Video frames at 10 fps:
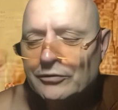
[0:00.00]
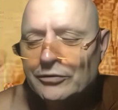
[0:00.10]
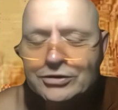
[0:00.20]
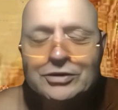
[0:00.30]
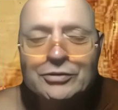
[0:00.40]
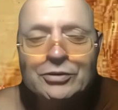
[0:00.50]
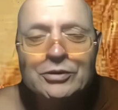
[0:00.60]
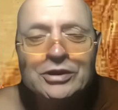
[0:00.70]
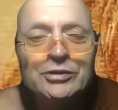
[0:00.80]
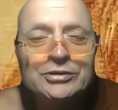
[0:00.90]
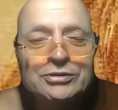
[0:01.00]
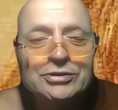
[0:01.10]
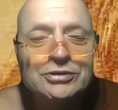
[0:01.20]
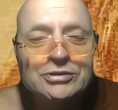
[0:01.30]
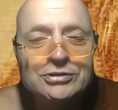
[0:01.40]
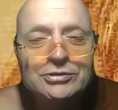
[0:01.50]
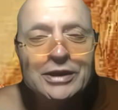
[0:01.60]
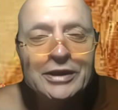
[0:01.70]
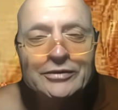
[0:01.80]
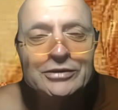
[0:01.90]
First of all, going to, to
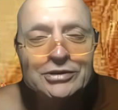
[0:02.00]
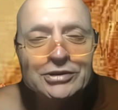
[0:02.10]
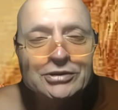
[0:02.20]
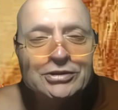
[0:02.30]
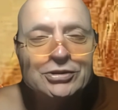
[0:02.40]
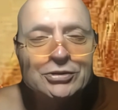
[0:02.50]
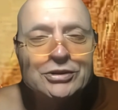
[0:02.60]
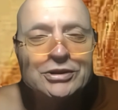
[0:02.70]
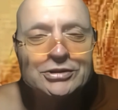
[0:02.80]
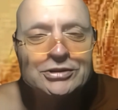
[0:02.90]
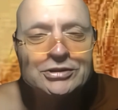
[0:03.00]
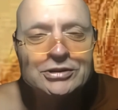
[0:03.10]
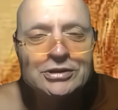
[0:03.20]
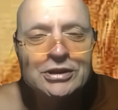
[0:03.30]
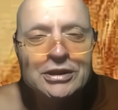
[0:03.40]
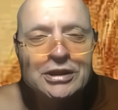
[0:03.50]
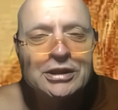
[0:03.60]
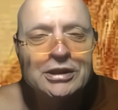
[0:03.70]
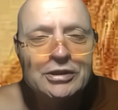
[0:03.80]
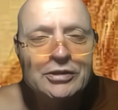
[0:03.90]
evidence in the suttas,
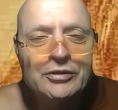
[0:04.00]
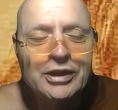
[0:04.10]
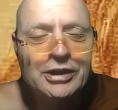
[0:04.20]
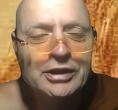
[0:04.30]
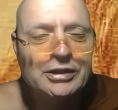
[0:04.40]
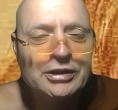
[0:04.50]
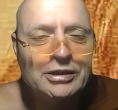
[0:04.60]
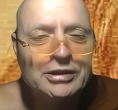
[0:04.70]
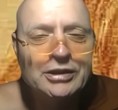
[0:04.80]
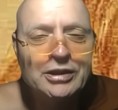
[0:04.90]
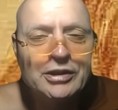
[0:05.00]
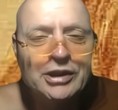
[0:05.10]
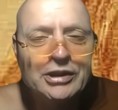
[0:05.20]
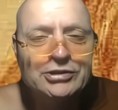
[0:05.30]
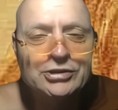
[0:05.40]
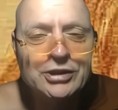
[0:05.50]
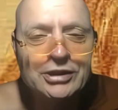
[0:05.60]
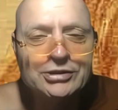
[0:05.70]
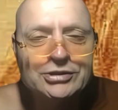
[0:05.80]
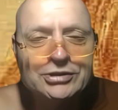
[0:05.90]
you know, the, the,
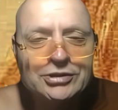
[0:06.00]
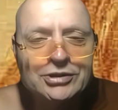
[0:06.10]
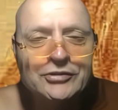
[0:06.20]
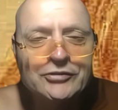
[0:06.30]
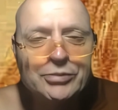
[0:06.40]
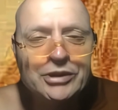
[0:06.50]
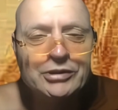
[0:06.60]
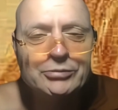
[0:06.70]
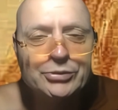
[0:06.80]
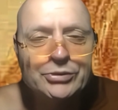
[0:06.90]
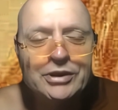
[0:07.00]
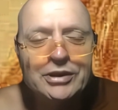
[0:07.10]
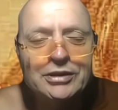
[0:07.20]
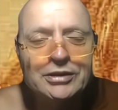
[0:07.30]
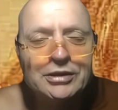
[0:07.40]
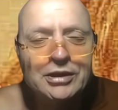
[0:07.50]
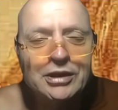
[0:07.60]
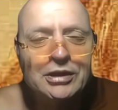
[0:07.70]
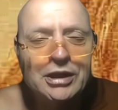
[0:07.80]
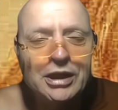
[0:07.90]
instructions given by the Buddha
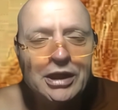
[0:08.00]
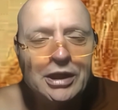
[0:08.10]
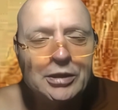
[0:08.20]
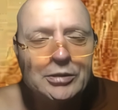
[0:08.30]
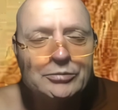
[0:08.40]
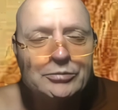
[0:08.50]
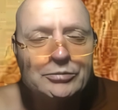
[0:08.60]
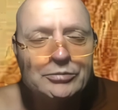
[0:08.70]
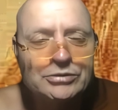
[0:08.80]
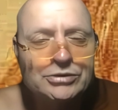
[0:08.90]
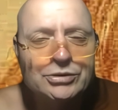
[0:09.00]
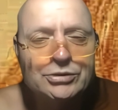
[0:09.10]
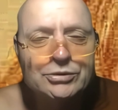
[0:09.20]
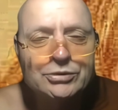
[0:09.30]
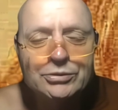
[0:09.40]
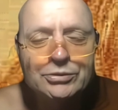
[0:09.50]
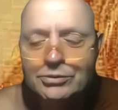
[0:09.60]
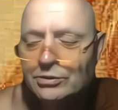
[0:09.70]
um, to